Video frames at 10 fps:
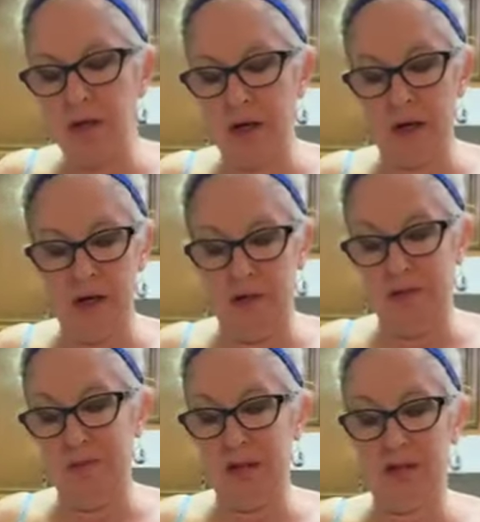that
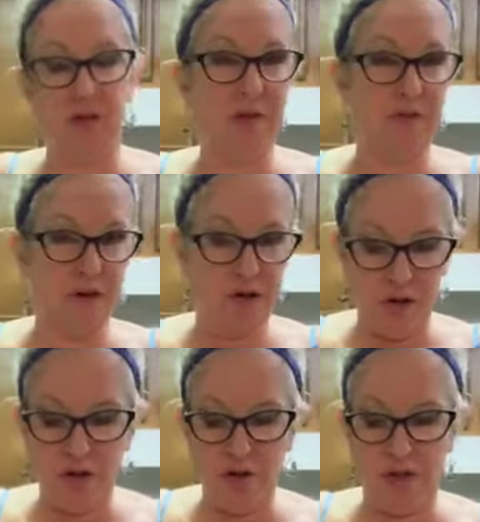the mixture of the two
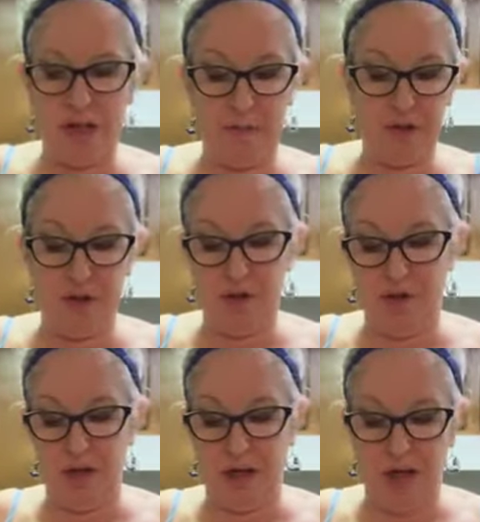is
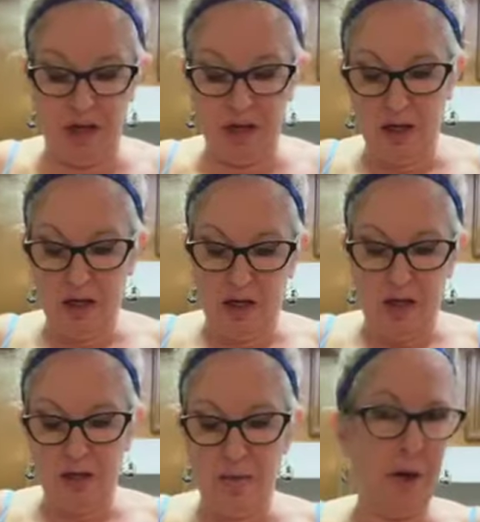absolutely
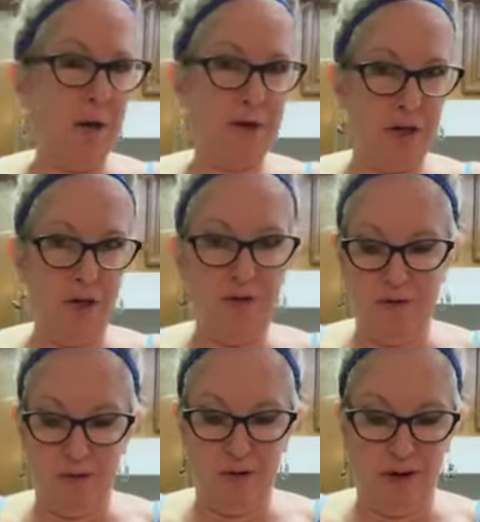to barbecue
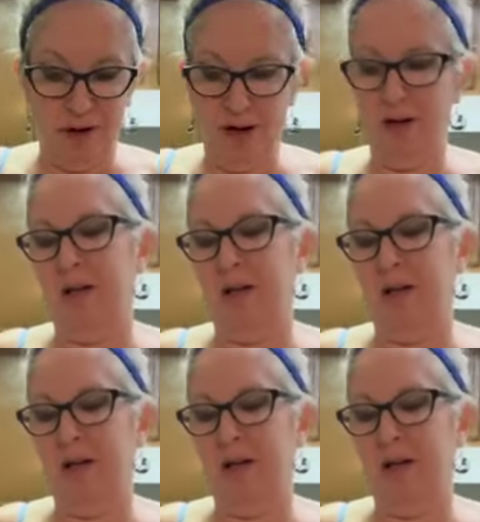for.